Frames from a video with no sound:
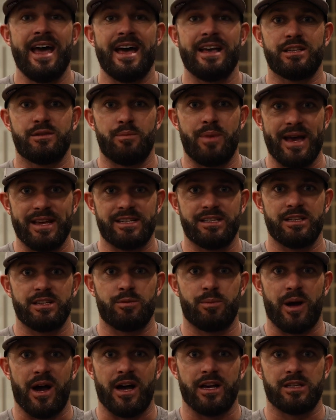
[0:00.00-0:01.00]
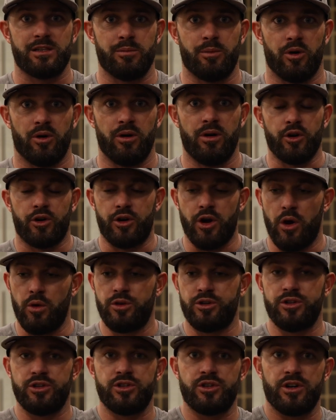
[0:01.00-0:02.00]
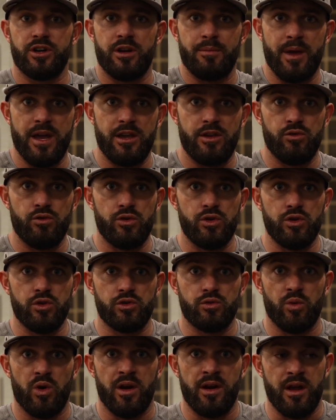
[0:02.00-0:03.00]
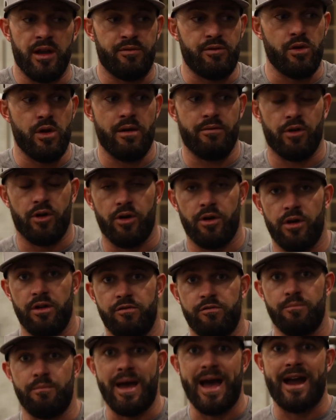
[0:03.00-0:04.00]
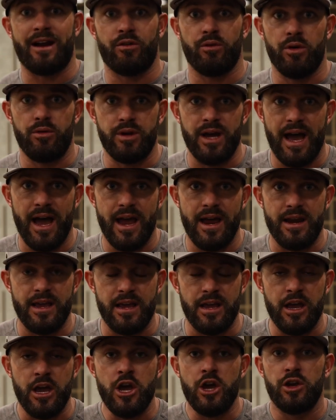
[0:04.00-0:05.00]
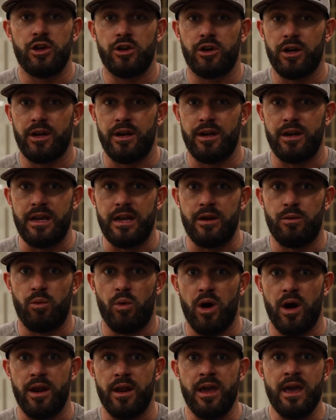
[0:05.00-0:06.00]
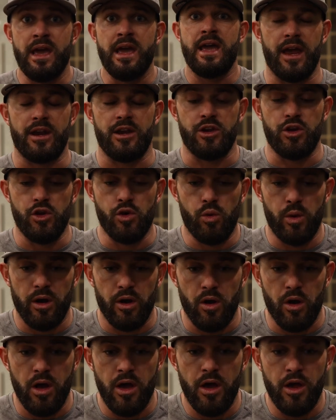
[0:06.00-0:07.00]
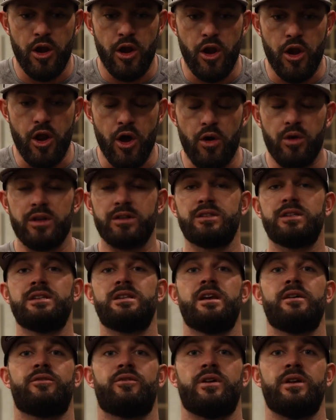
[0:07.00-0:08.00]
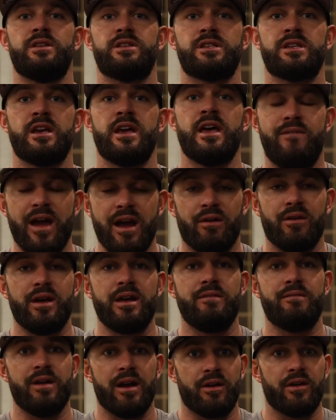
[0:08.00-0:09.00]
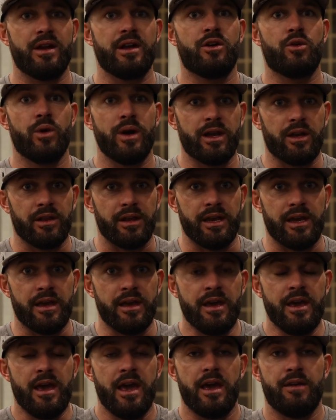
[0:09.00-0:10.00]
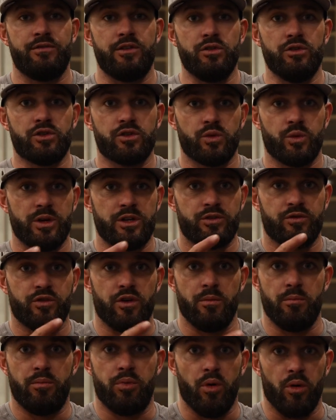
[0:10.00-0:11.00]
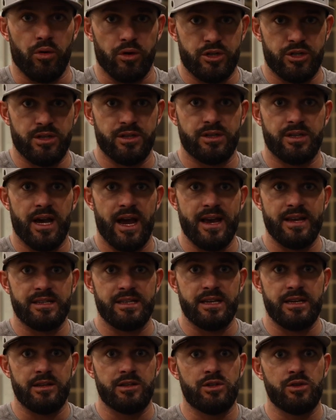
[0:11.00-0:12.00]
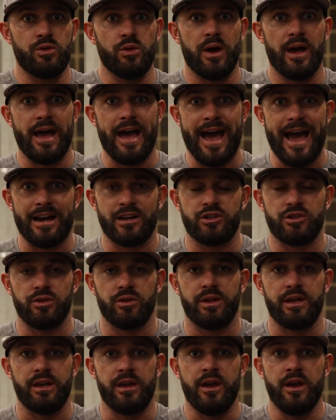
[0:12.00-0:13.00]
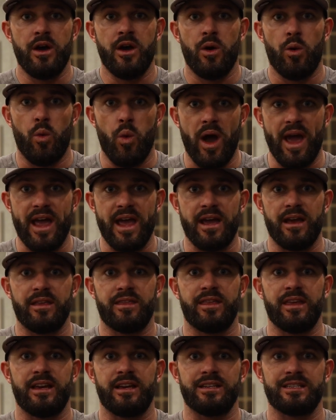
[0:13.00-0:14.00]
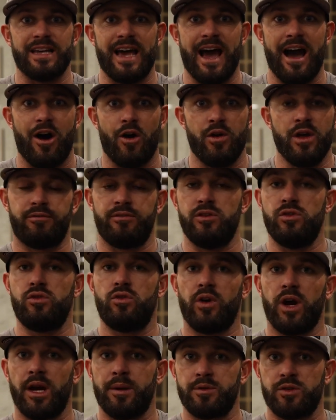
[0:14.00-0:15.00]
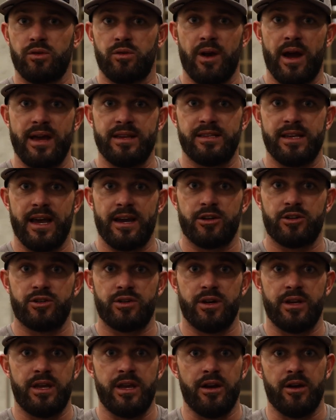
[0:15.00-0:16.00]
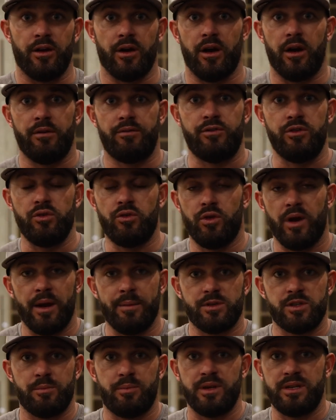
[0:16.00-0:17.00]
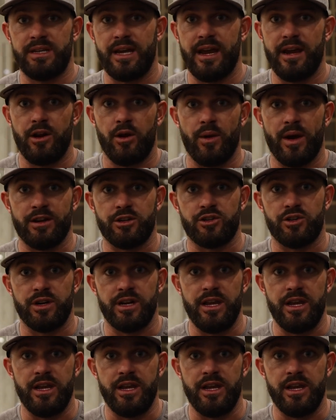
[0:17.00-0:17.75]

as best as possible. Your coaches are gonna make you use one. If you ever heard of macro dieting, you're gonna need one, and you will notice a difference very quickly if you switch from portion sizing to actually weighing things out. A few grams of rice extra here, a few grams of potato extra